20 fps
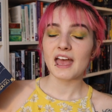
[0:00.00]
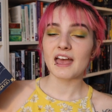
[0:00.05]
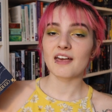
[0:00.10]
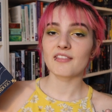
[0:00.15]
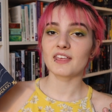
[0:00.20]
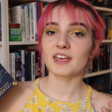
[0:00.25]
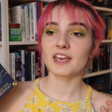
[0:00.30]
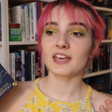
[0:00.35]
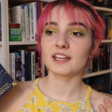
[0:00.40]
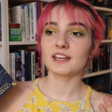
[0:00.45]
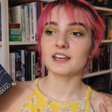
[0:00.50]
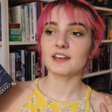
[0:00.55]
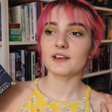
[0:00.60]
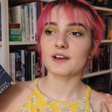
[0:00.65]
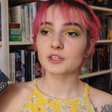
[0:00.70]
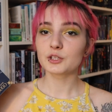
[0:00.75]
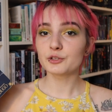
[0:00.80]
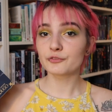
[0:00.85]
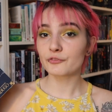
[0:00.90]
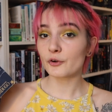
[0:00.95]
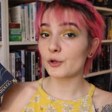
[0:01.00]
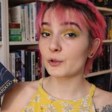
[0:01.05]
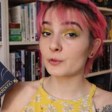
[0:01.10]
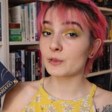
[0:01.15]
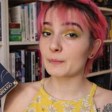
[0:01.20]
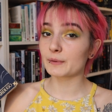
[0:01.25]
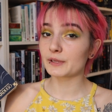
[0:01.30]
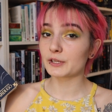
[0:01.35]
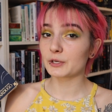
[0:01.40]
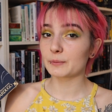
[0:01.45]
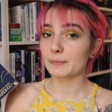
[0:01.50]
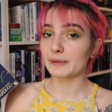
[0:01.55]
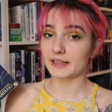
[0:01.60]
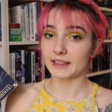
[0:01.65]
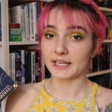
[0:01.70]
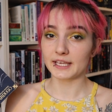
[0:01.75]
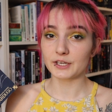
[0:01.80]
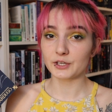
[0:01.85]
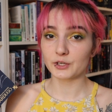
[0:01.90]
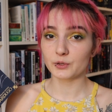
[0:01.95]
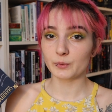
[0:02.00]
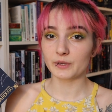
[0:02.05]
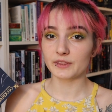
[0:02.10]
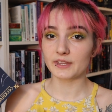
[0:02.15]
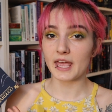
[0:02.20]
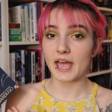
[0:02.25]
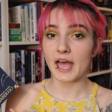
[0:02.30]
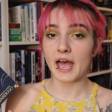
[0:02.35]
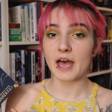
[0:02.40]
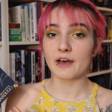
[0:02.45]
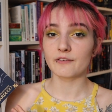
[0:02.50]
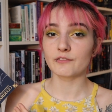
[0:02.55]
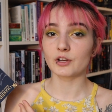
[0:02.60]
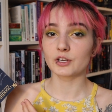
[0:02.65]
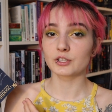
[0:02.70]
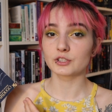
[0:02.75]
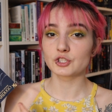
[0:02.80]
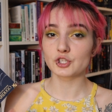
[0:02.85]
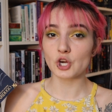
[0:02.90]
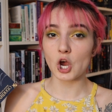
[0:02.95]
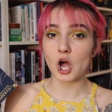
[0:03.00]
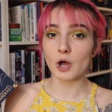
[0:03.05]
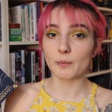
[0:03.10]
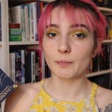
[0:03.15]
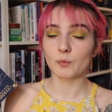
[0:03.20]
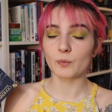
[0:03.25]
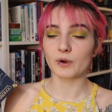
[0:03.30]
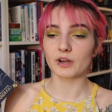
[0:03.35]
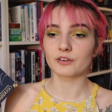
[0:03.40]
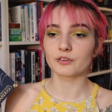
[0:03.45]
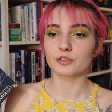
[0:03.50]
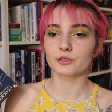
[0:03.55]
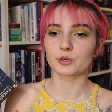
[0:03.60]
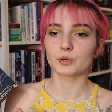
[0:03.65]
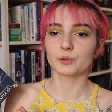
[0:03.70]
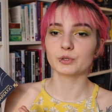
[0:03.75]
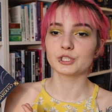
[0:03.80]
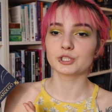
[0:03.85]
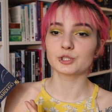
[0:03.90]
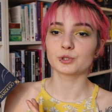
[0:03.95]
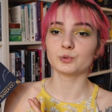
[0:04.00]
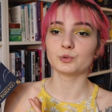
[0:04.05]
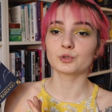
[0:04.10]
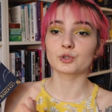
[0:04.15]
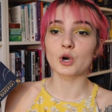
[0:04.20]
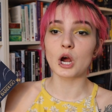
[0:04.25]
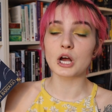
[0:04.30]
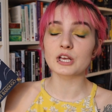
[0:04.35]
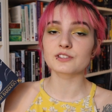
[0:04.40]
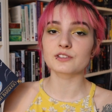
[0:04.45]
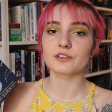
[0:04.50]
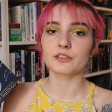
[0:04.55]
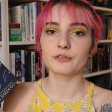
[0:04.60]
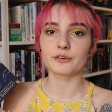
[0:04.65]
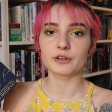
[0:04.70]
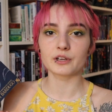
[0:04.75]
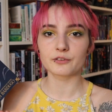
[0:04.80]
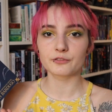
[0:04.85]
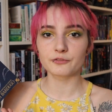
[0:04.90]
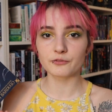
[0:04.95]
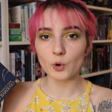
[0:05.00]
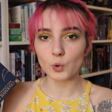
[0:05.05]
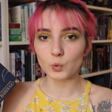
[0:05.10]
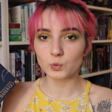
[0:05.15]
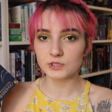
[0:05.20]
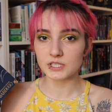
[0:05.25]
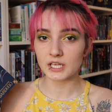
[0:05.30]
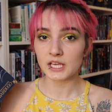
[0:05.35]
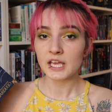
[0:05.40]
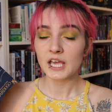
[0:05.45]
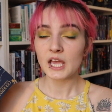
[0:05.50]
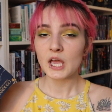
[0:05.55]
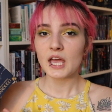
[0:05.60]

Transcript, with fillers: And then you follow them a little bit later when they have a job where they're going to cross the fold.